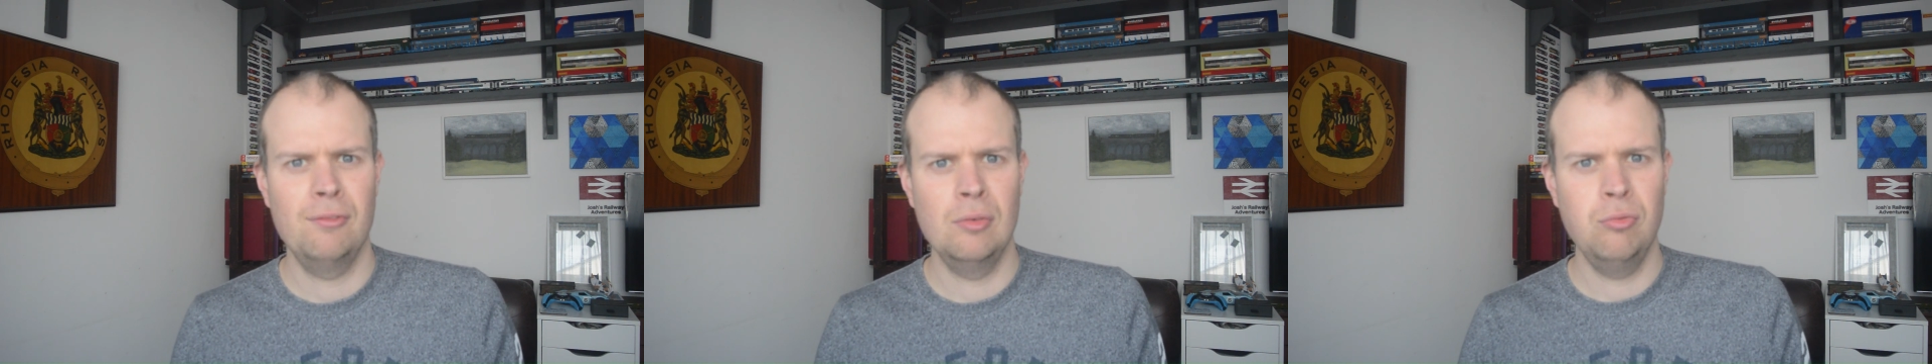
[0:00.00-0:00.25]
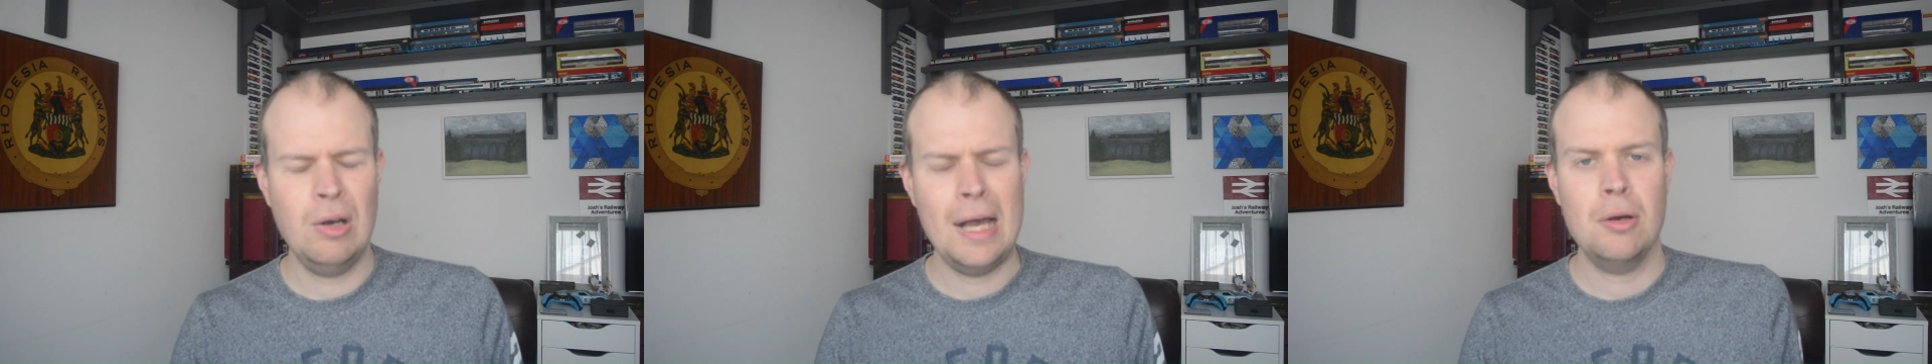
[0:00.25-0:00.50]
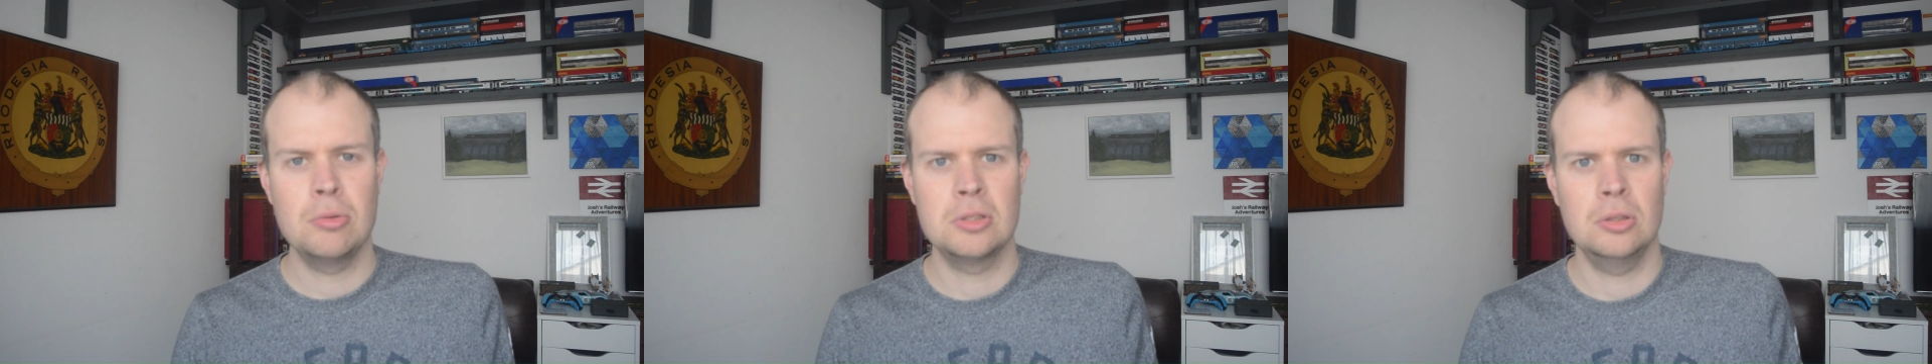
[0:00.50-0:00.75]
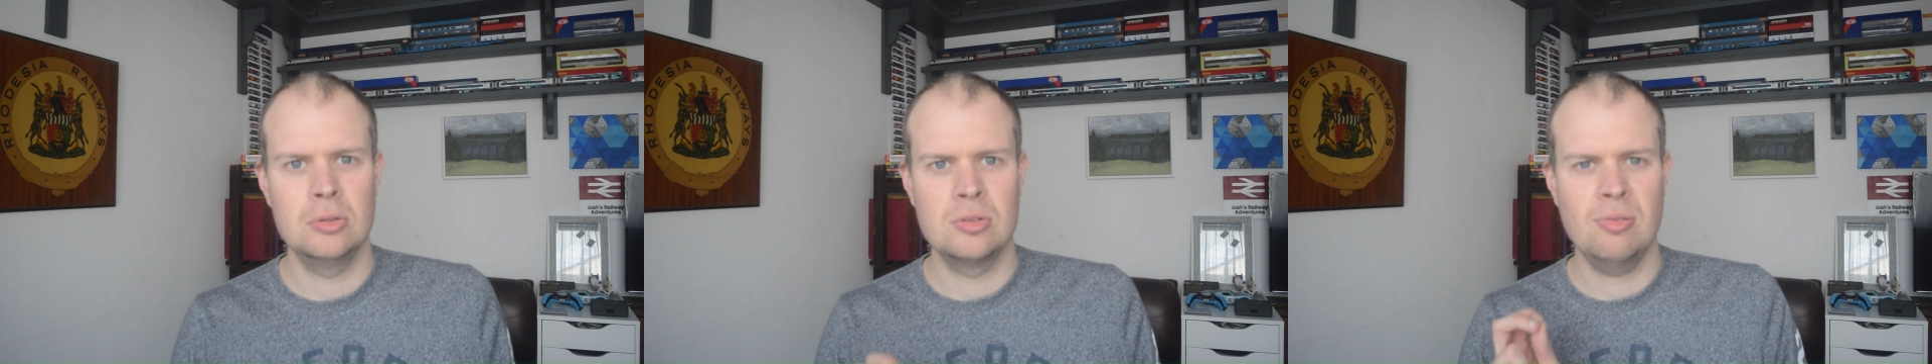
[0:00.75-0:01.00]
the
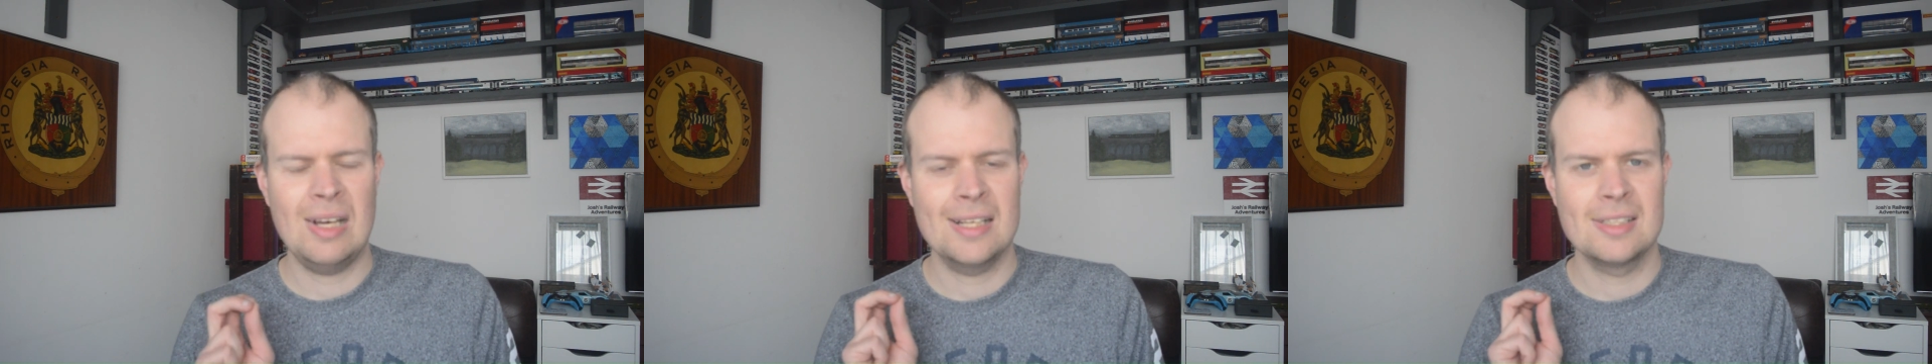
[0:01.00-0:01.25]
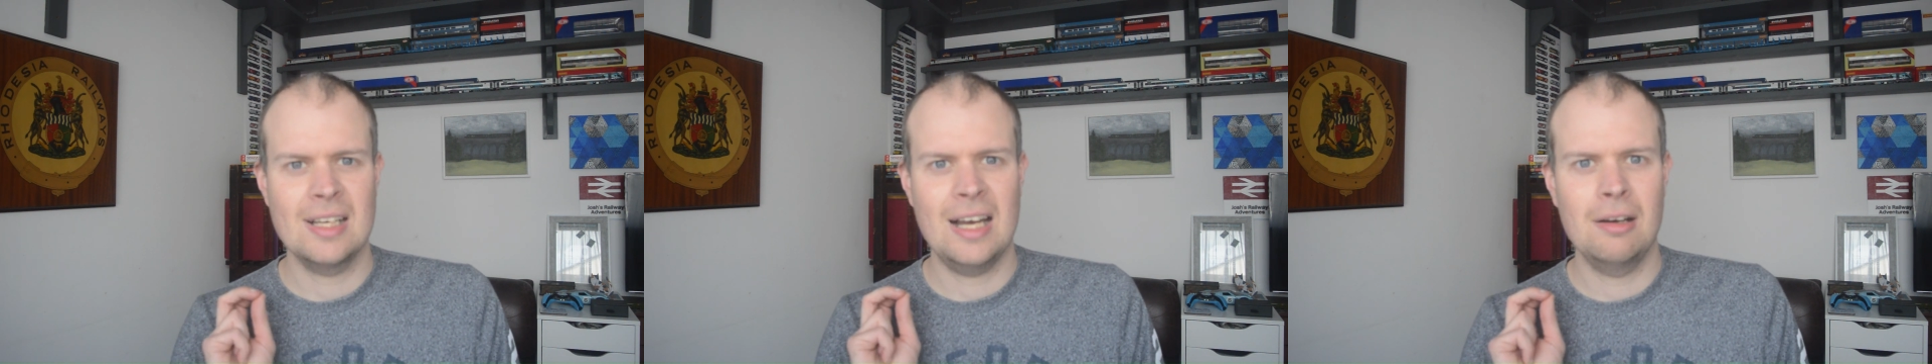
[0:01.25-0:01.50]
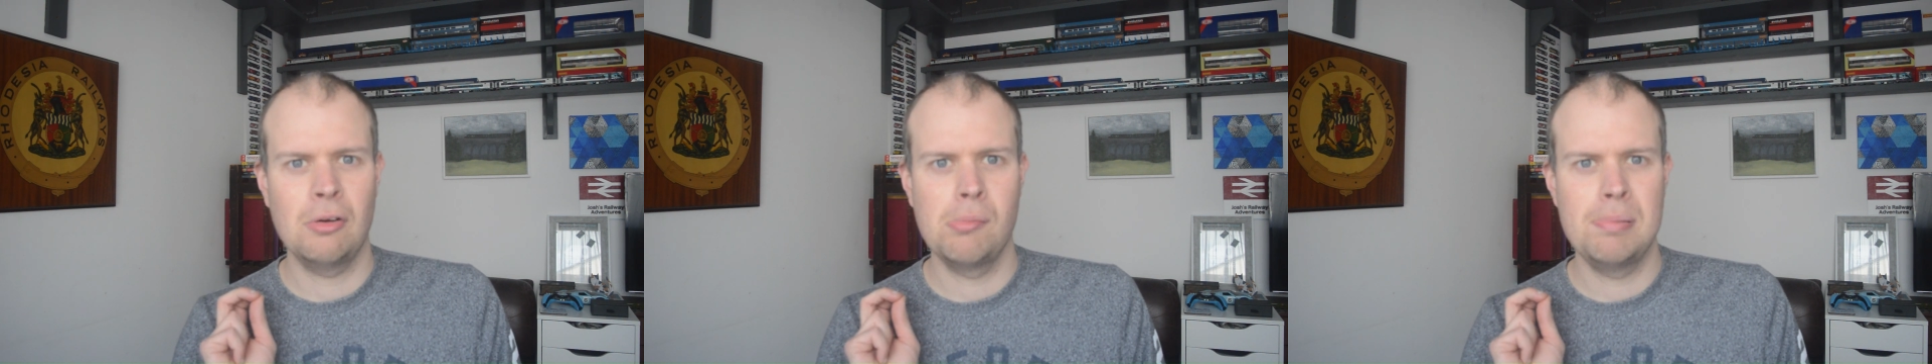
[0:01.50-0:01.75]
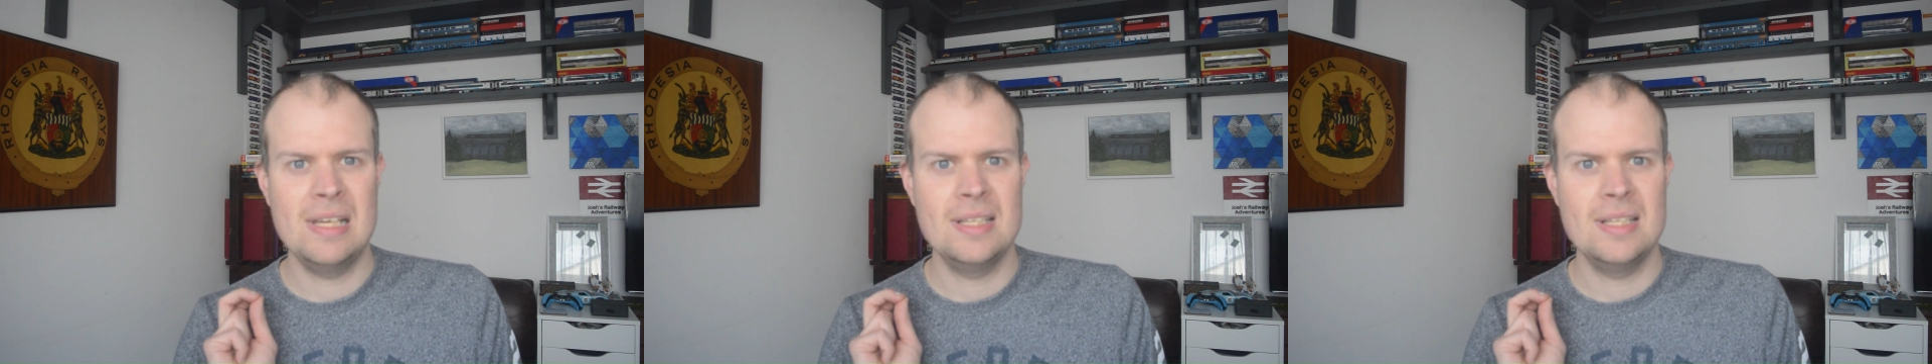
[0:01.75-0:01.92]
Railtours that I'll be